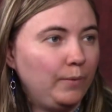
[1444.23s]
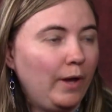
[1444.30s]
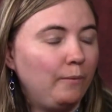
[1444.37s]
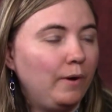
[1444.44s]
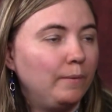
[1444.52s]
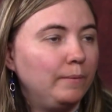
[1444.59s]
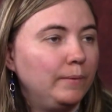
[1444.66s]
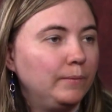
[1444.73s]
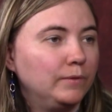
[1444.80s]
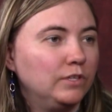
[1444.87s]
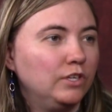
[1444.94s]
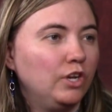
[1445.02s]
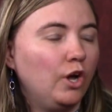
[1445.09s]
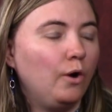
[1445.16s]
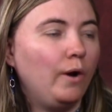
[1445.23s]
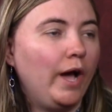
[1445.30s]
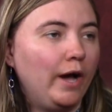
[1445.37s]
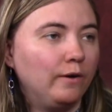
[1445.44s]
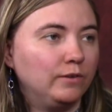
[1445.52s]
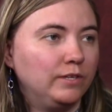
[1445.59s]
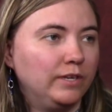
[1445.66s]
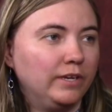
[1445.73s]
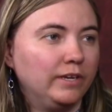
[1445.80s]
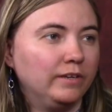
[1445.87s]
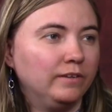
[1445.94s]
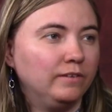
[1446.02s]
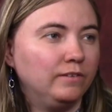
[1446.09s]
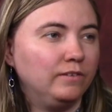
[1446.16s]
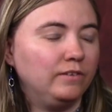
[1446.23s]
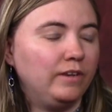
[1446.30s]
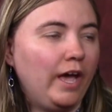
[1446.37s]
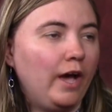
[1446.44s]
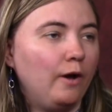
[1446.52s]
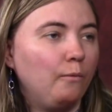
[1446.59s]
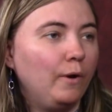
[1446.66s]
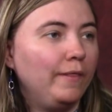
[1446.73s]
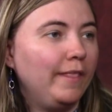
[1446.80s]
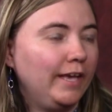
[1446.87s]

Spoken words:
I want people to know what